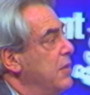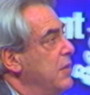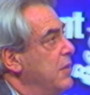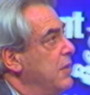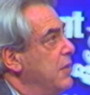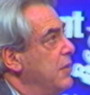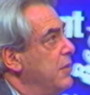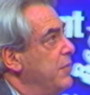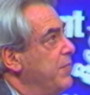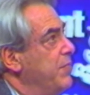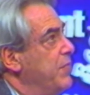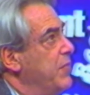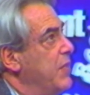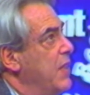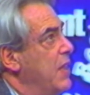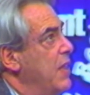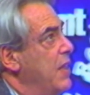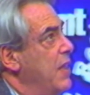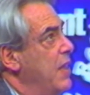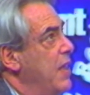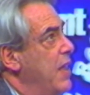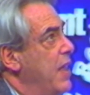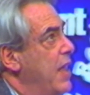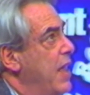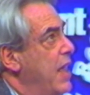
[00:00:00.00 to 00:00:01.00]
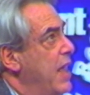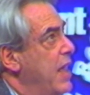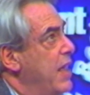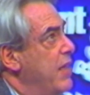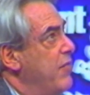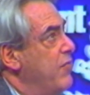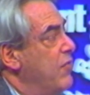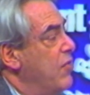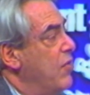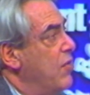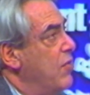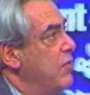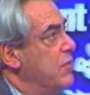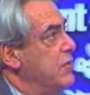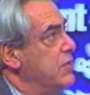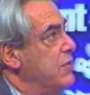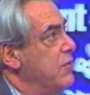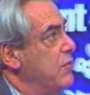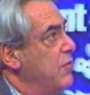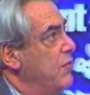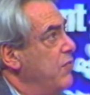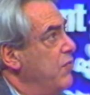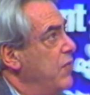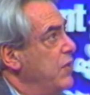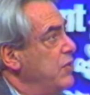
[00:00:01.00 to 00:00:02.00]
um, have
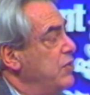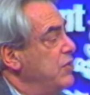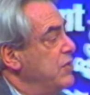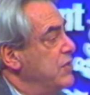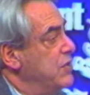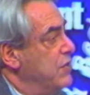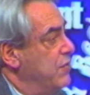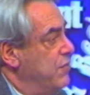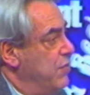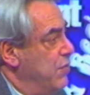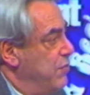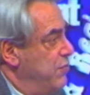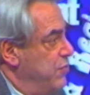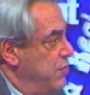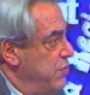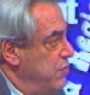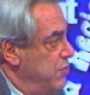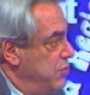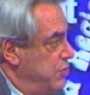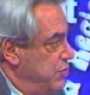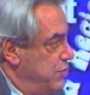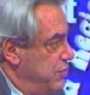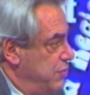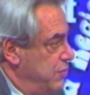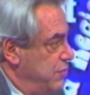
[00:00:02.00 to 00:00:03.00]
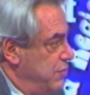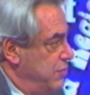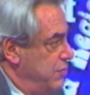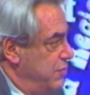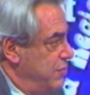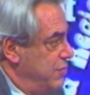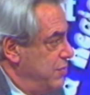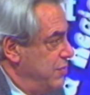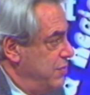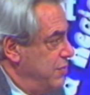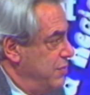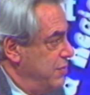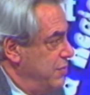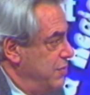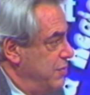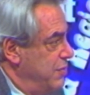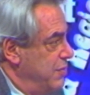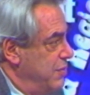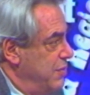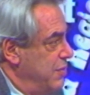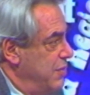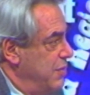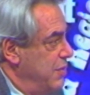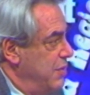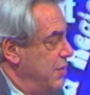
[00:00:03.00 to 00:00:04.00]
also visions of the future. Mm -hmm.
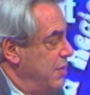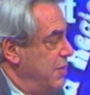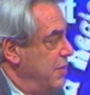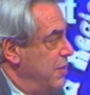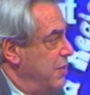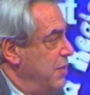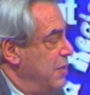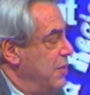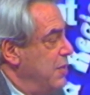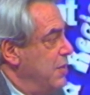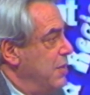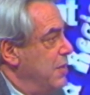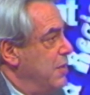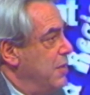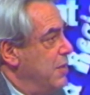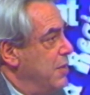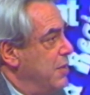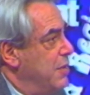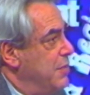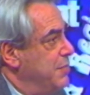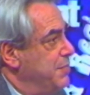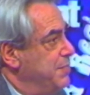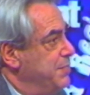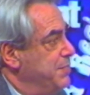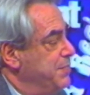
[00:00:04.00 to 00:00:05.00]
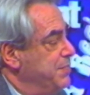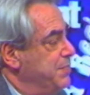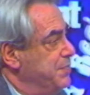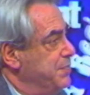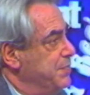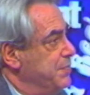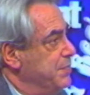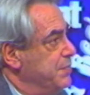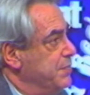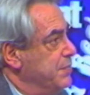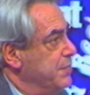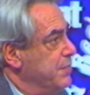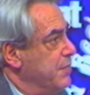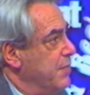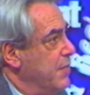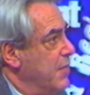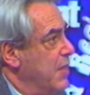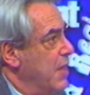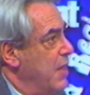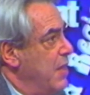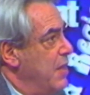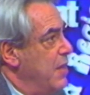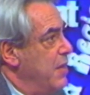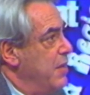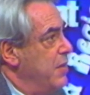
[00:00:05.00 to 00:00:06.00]
um,
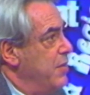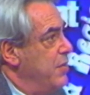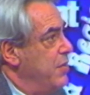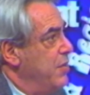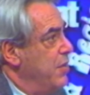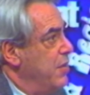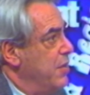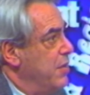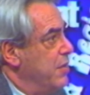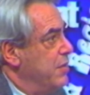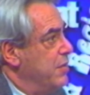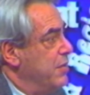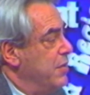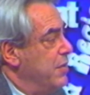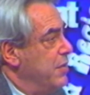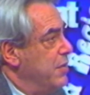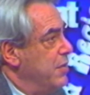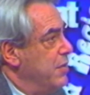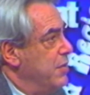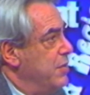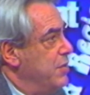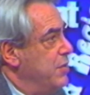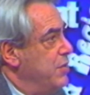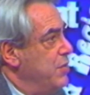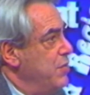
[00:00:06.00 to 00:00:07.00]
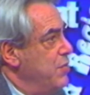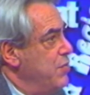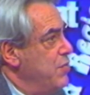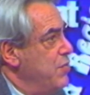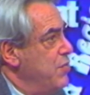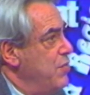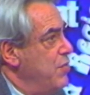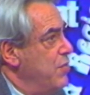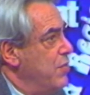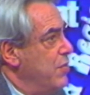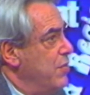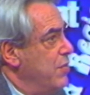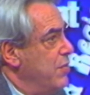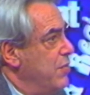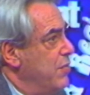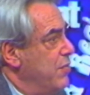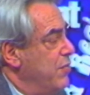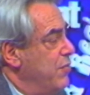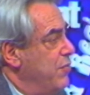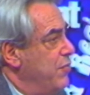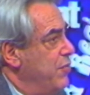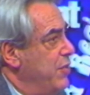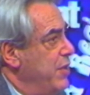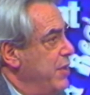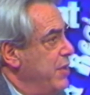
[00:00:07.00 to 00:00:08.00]
do, uh, do you
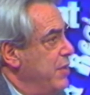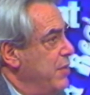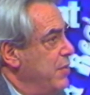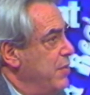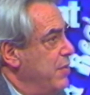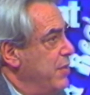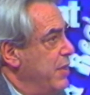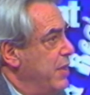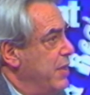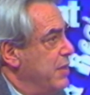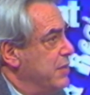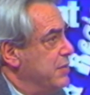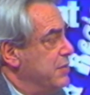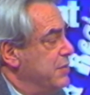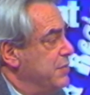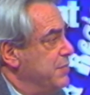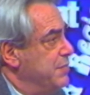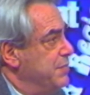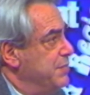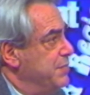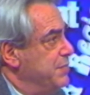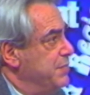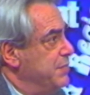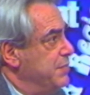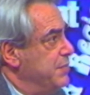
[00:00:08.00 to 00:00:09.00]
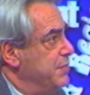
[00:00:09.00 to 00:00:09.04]
feel that